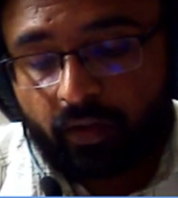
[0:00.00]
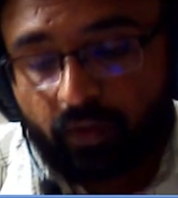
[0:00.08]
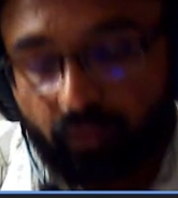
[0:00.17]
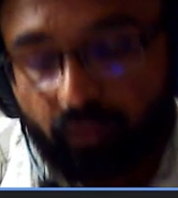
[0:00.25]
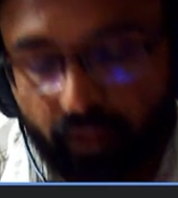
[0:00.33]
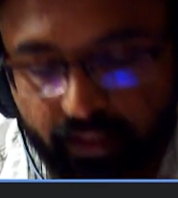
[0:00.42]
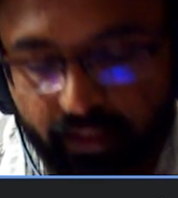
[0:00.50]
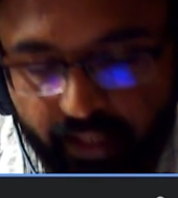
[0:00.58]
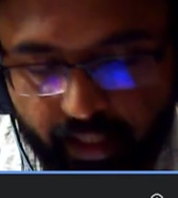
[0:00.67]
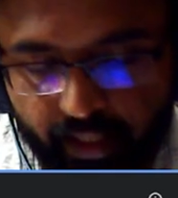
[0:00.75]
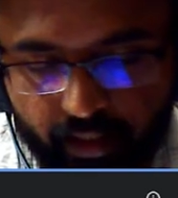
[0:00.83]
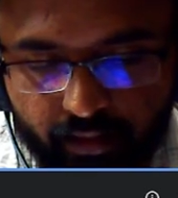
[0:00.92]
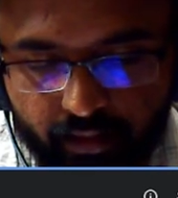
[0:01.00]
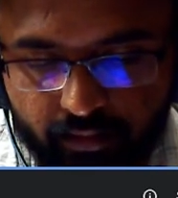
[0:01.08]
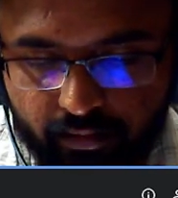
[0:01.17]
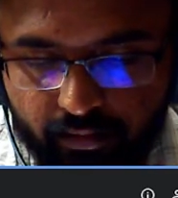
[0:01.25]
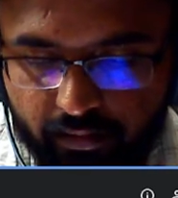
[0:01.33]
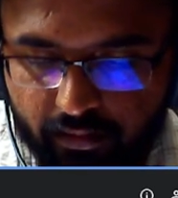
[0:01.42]
We will see
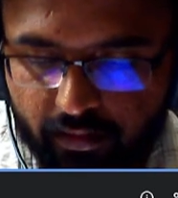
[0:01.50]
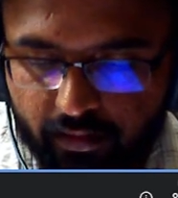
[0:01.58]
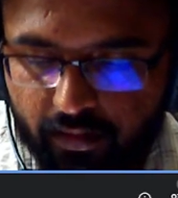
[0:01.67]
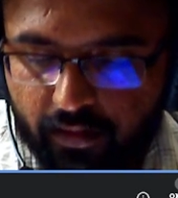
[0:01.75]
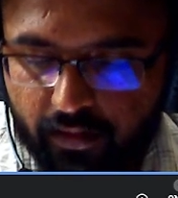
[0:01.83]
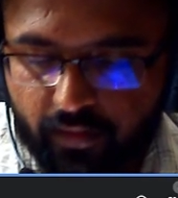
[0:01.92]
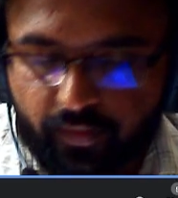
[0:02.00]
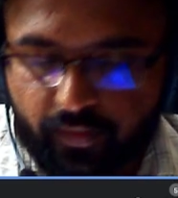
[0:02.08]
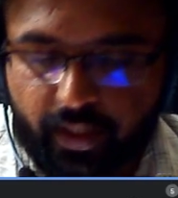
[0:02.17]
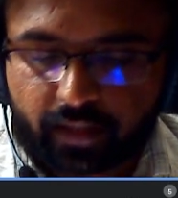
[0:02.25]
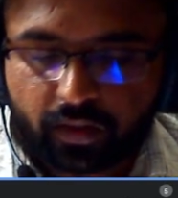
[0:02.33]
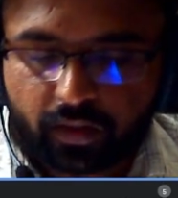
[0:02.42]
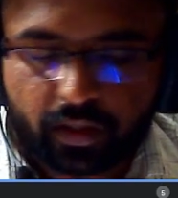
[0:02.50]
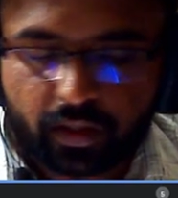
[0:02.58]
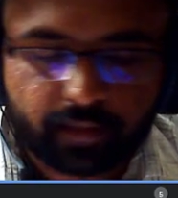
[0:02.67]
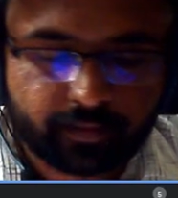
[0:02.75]
we can solve them.